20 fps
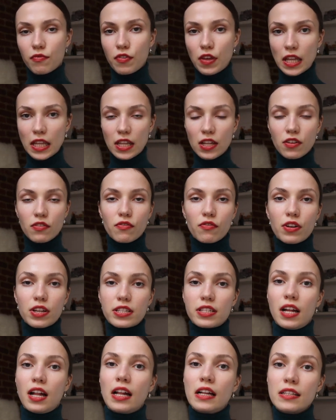feeling
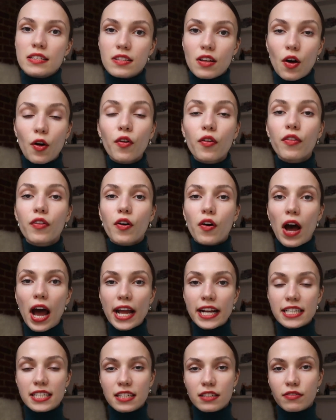results, although
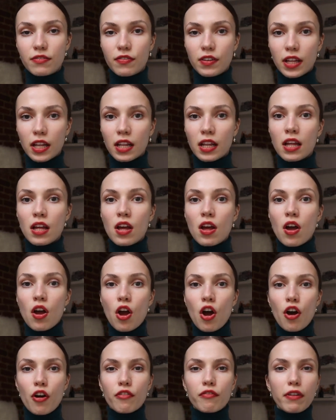I did feel
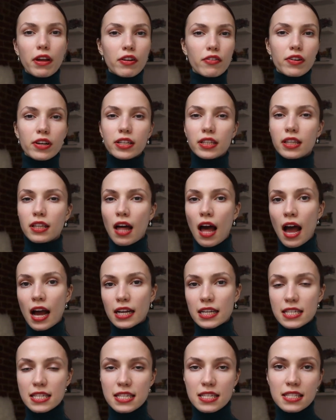very
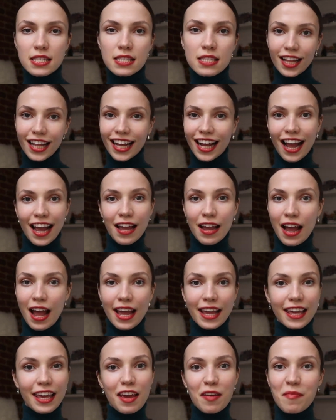relaxed. Like
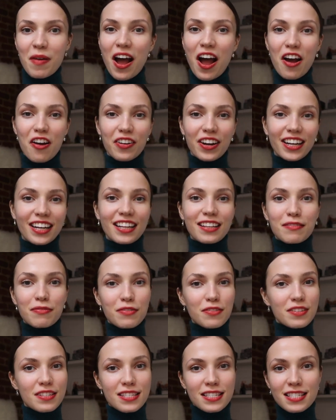I came out and
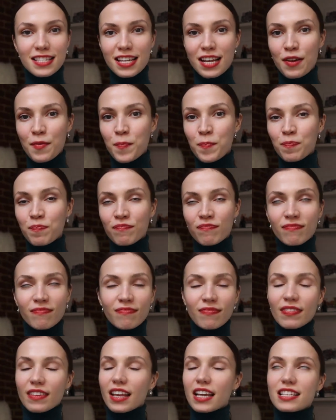it was
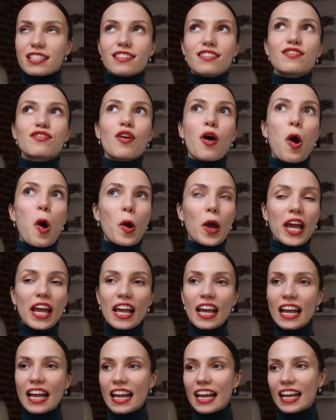
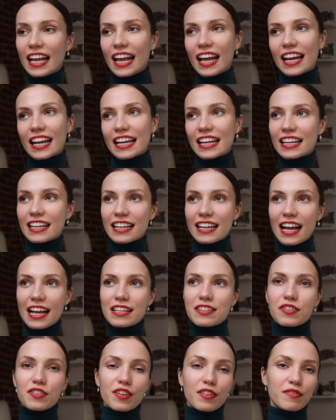snowing and
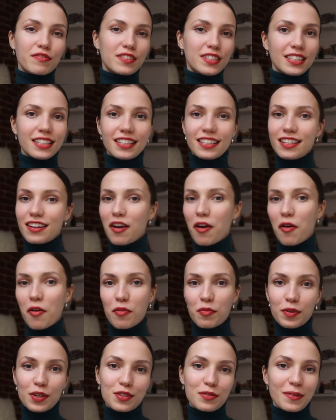I sort of didn't
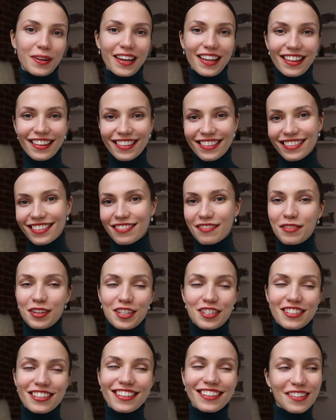know which way
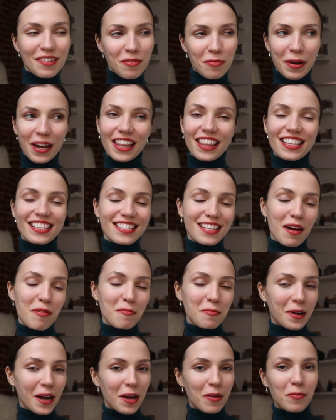the
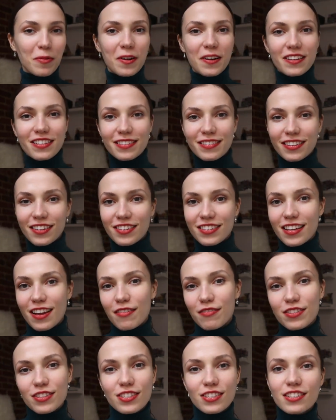subway was, because
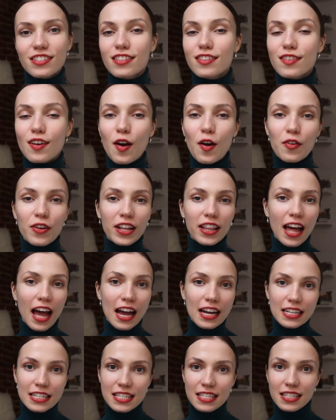I was just so
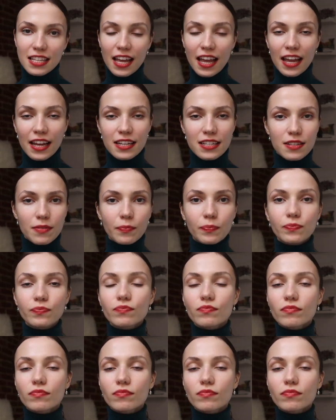relaxed. And